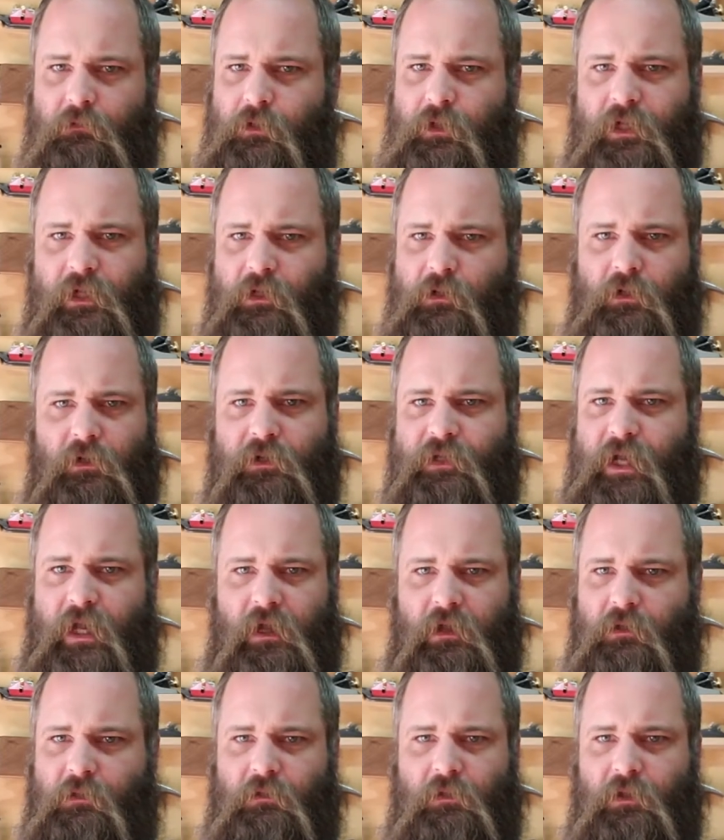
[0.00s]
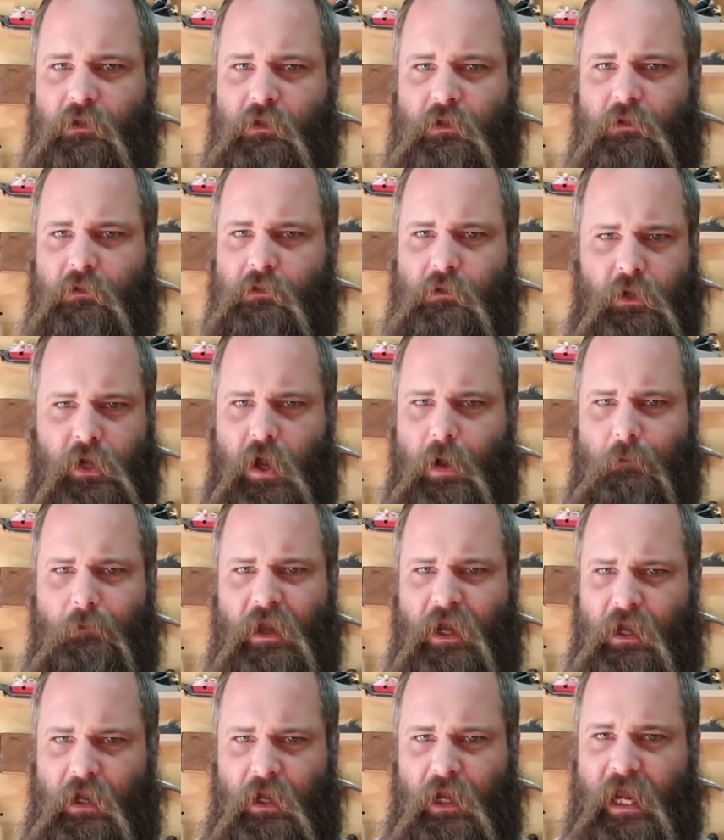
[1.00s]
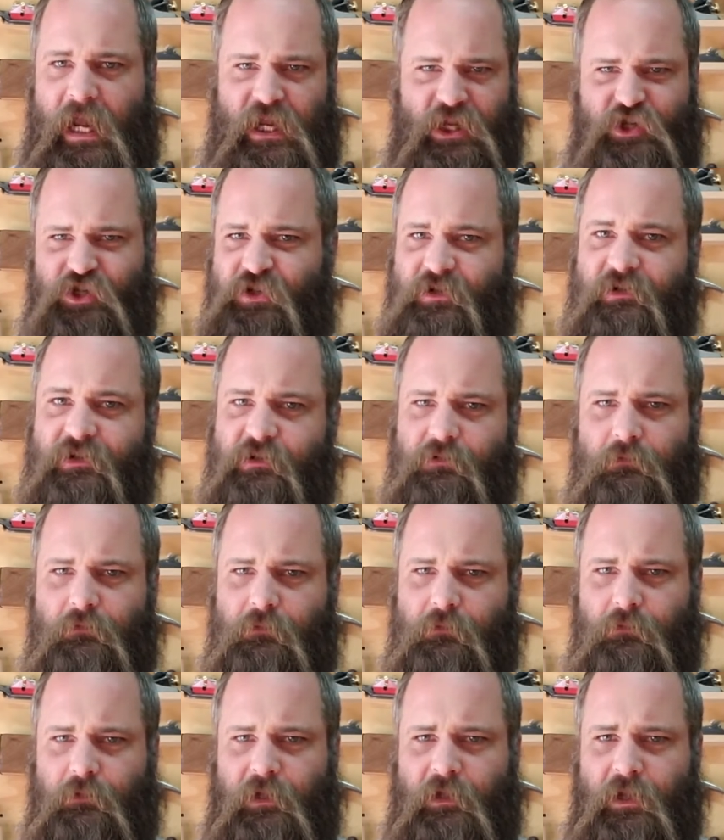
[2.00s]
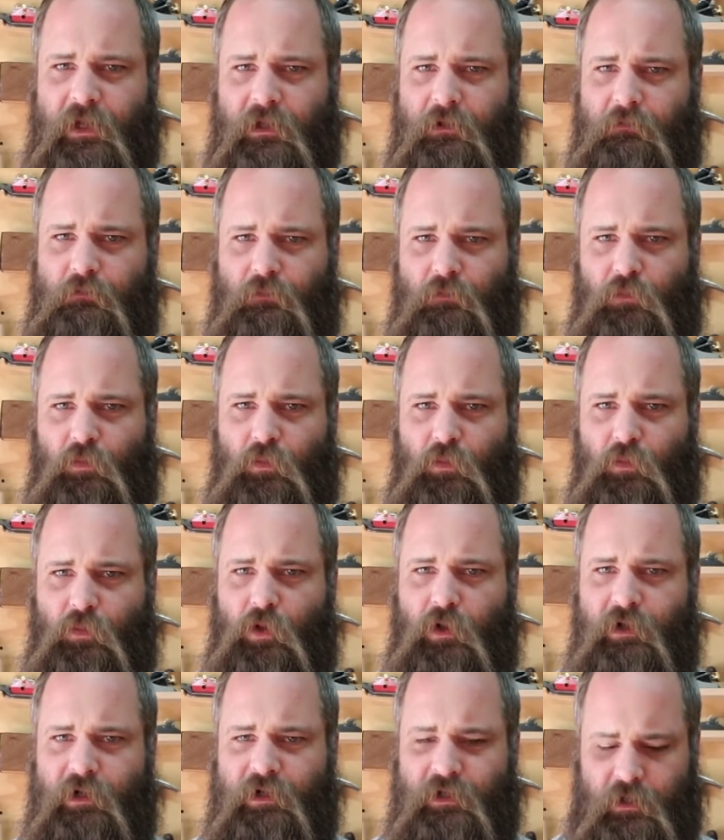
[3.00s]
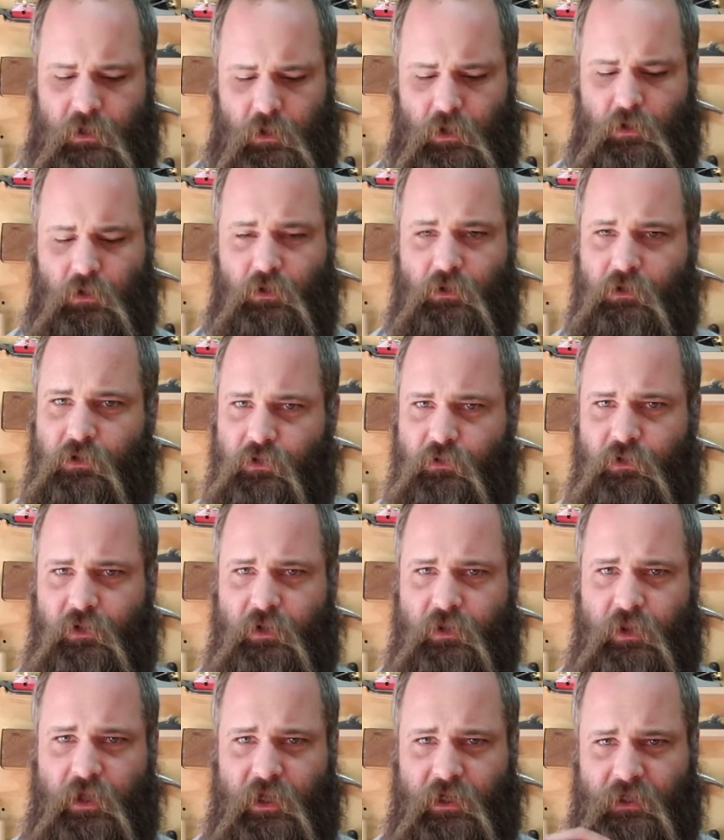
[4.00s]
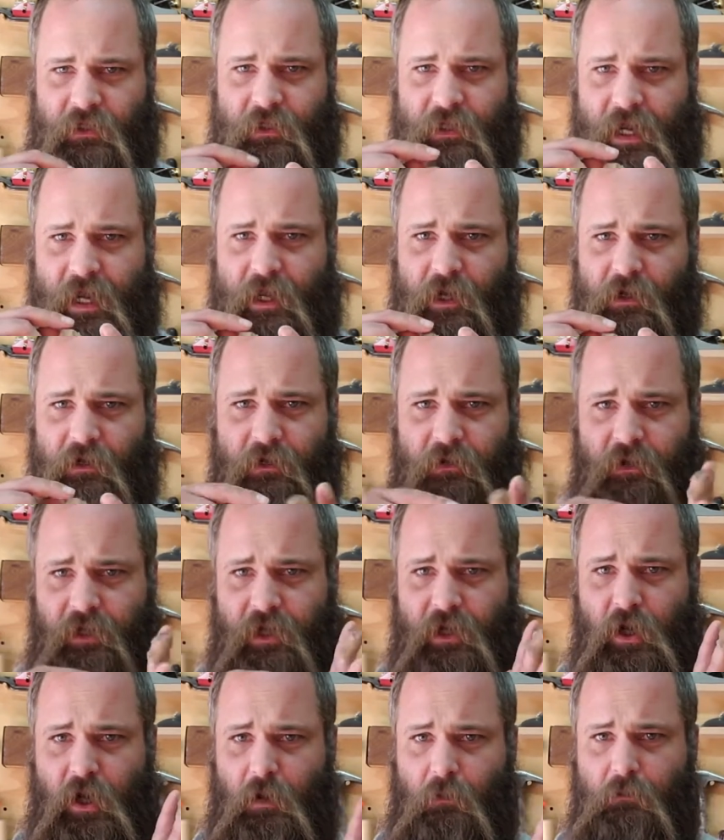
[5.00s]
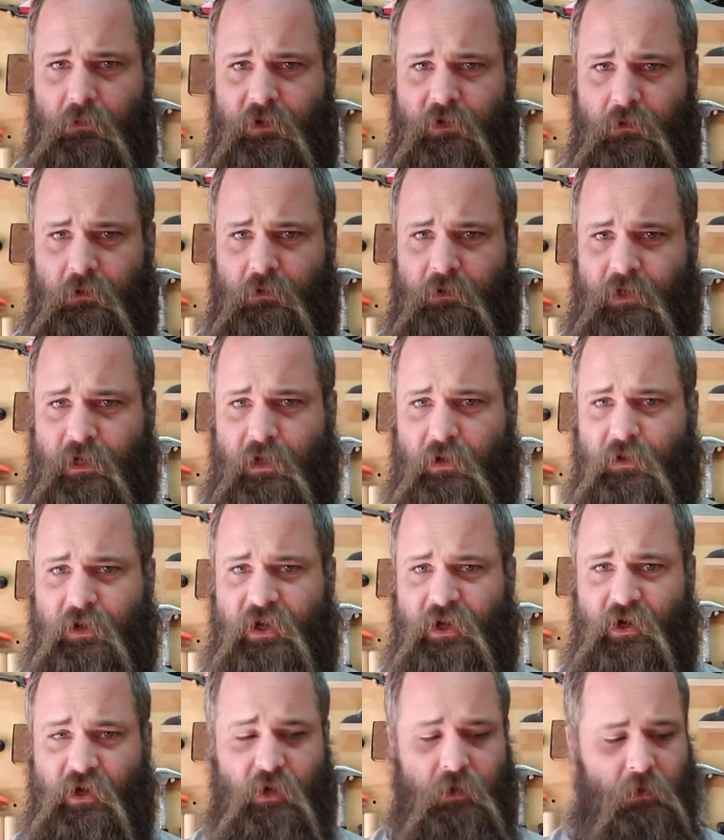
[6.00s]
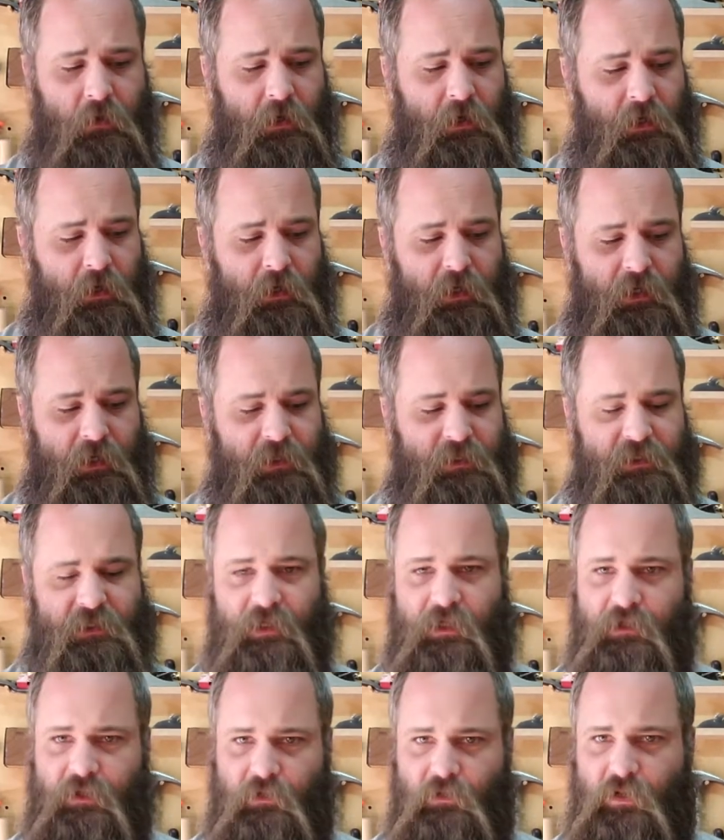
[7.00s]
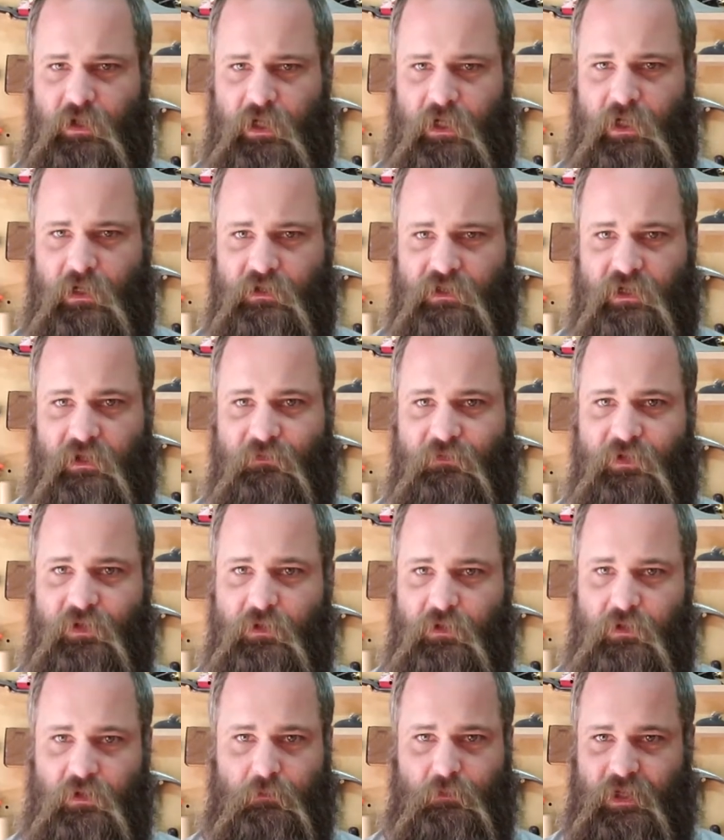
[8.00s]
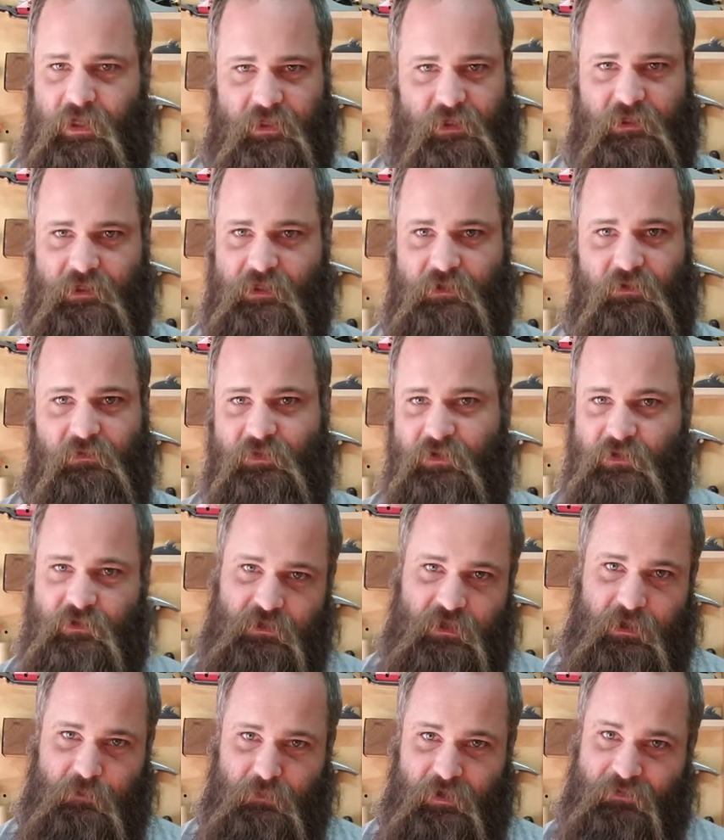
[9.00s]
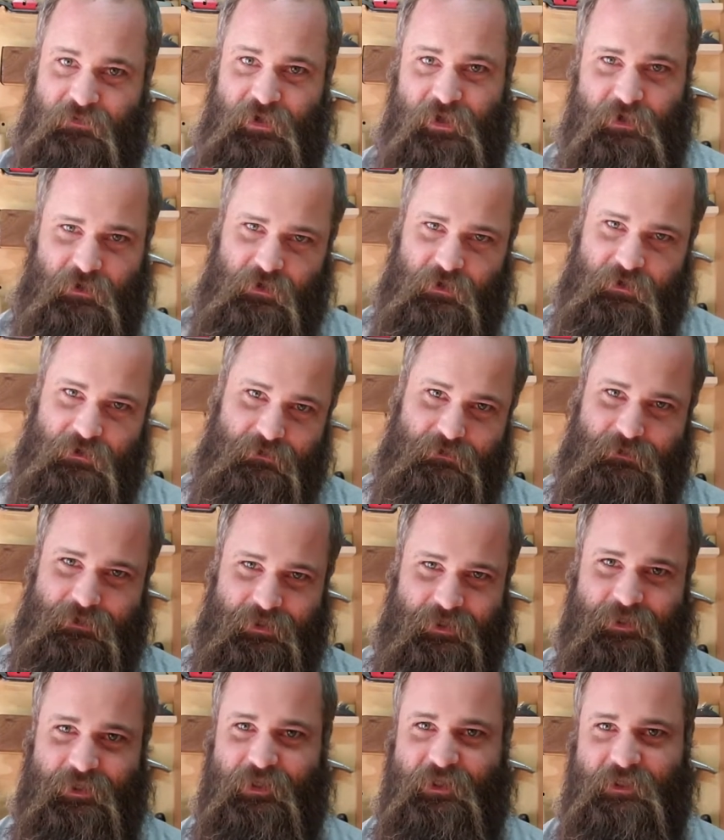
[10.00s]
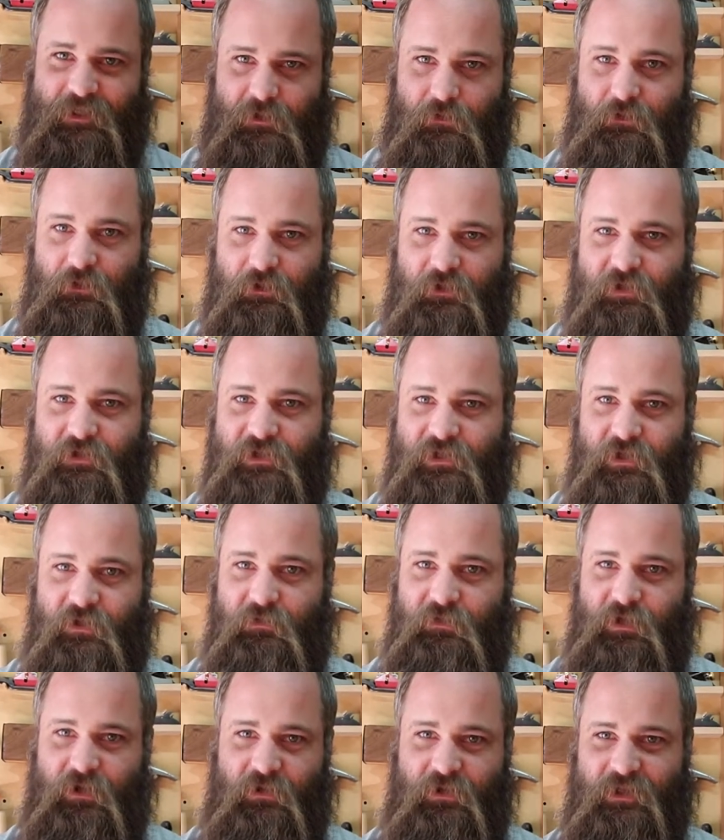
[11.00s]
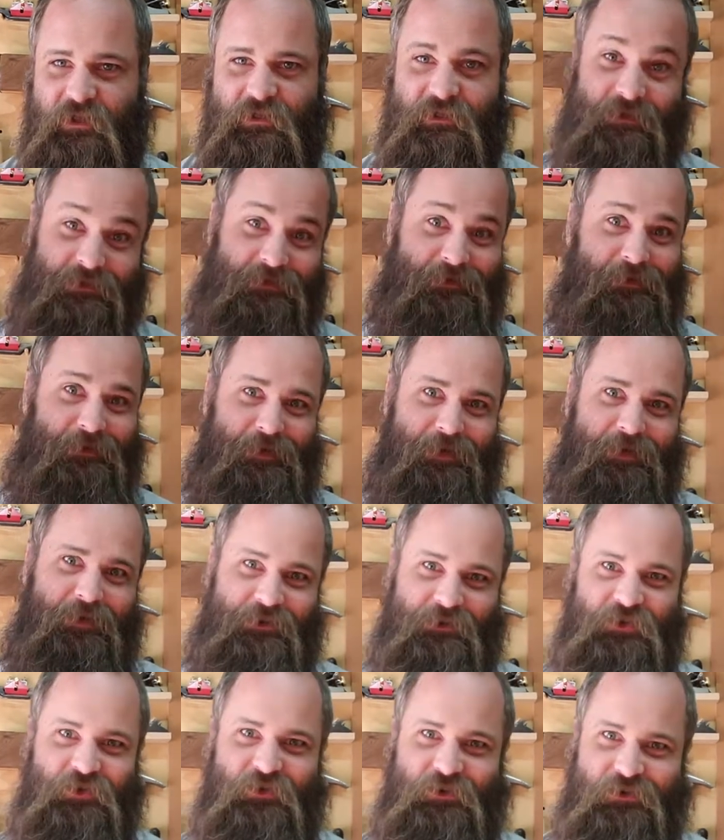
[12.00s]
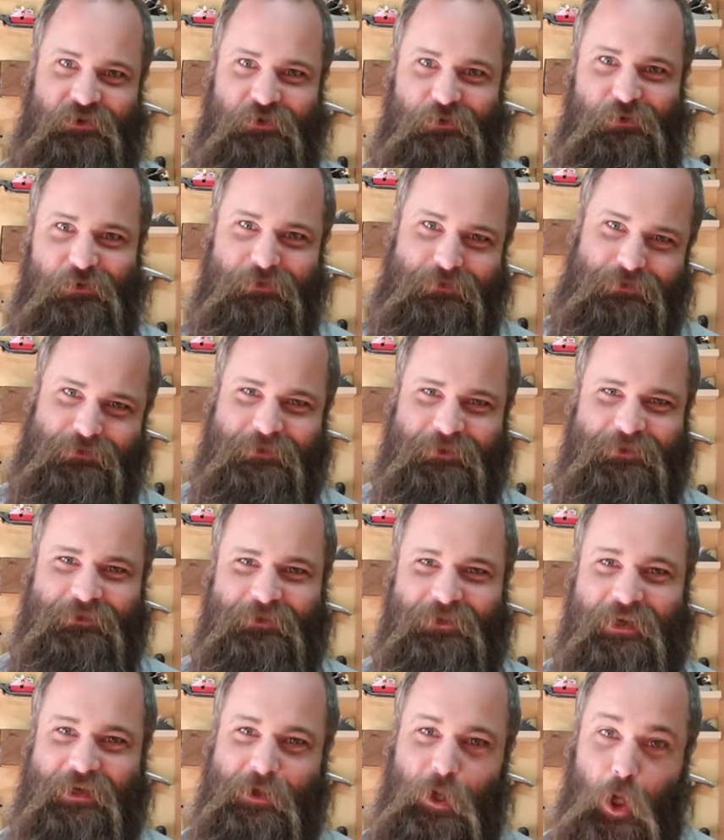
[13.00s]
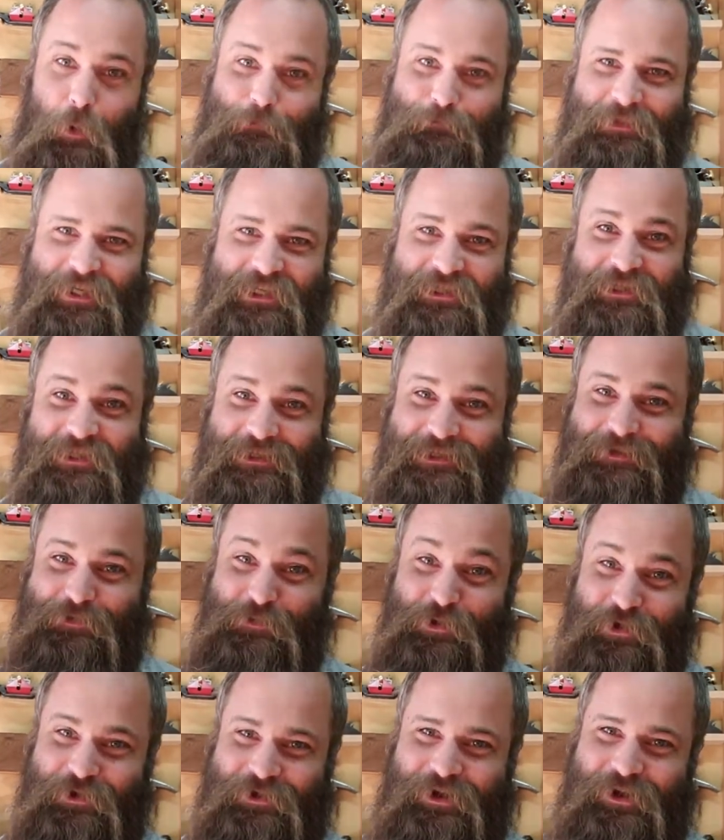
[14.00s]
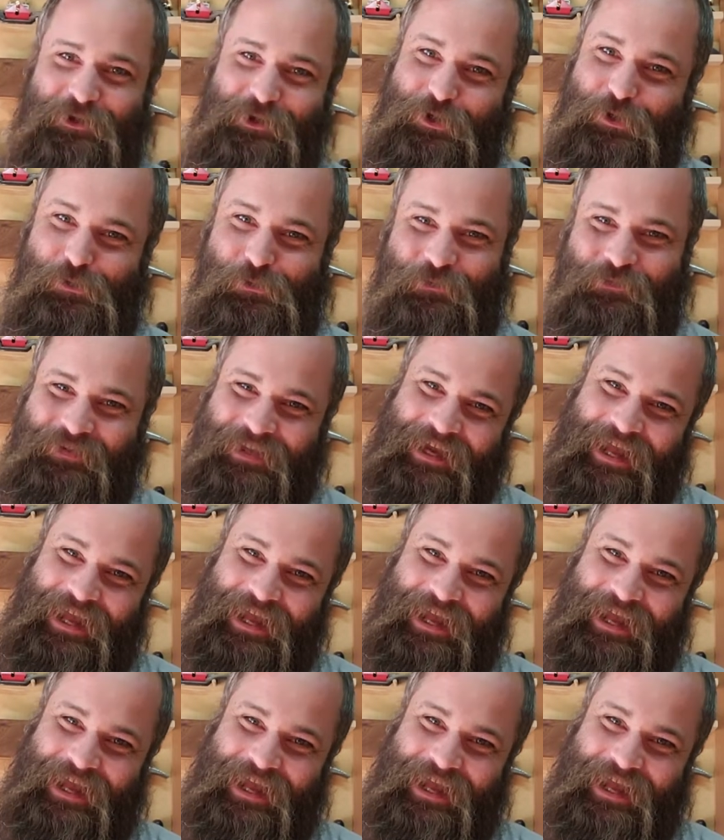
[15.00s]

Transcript: didn't take the numbing agent when they wanted to go and do the thing at the end and they numbed down here. Instead, they were like, how's that feeling? I'm like, it still feels like my finger. And they said, oh, you still feel this? And I said, yeah, I sure do. And they're like, oh, guess it doesn't work on you.